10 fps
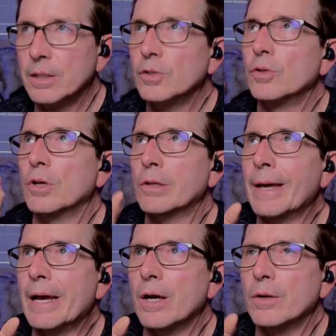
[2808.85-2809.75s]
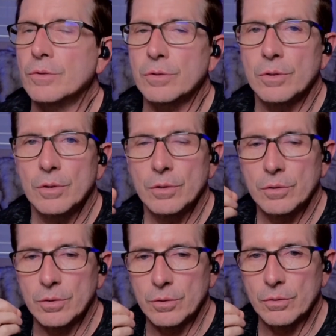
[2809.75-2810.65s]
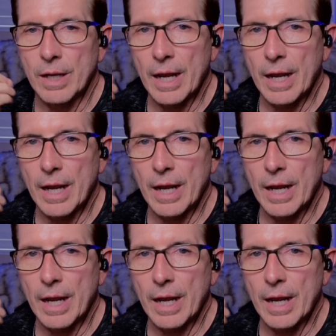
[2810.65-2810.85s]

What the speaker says: to the clouds to